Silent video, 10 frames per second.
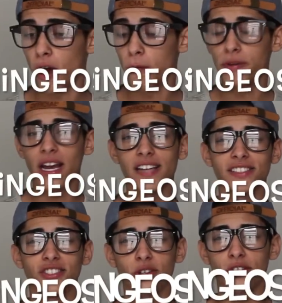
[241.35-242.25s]
I hope you guys
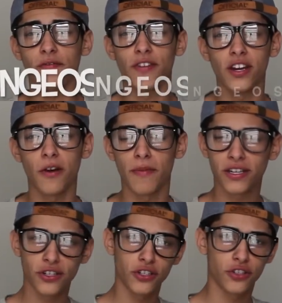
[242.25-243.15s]
enjoyed the video. Make
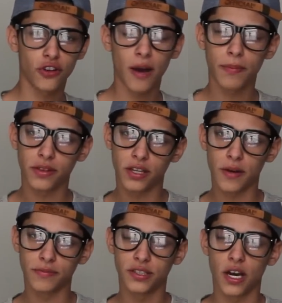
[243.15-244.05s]
sure you drop a
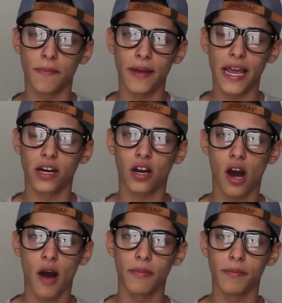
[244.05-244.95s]
thumbs up and a
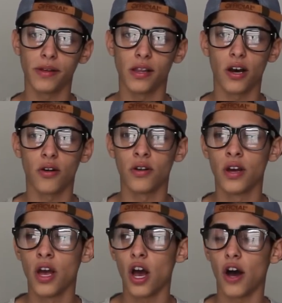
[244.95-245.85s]
comment below
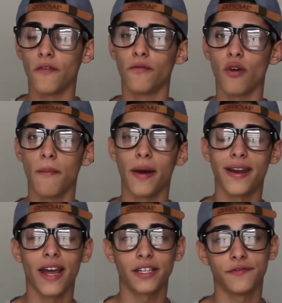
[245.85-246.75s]
of what
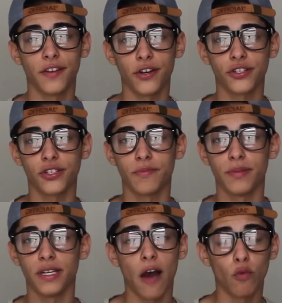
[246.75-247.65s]
my next video should
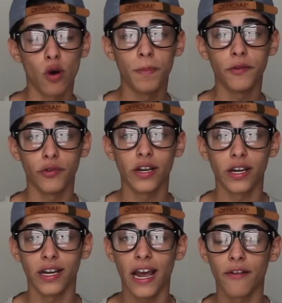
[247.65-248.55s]
be. I will be
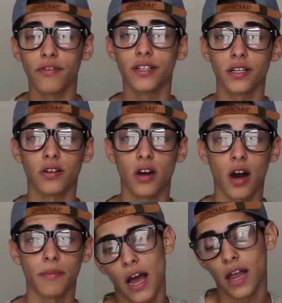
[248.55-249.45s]
reading every single
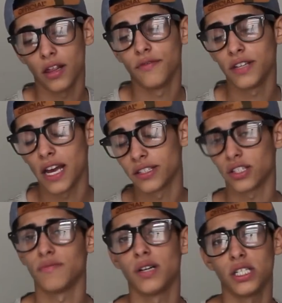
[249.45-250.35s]
comment. I love you guys
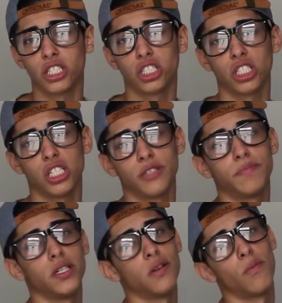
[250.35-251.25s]
so much. It's
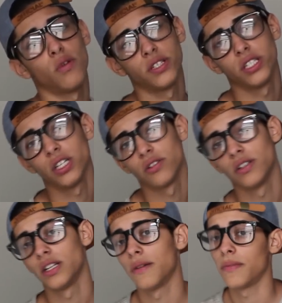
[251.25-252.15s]
been your boy Geo,
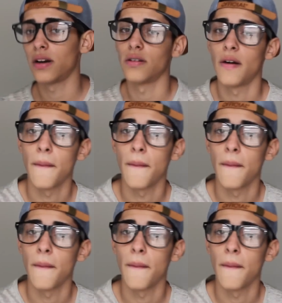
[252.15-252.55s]
and I'm out.